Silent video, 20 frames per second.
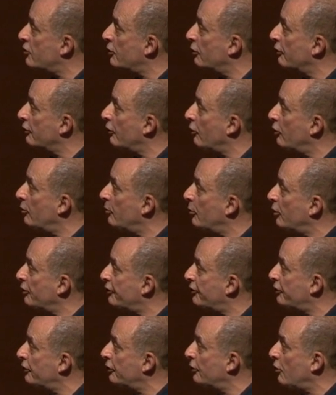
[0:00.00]
showed
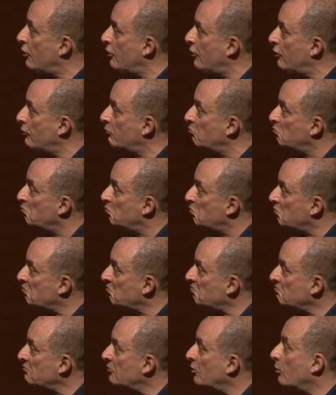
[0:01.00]
almost no,
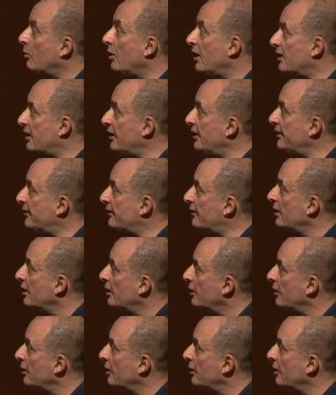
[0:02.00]
or at least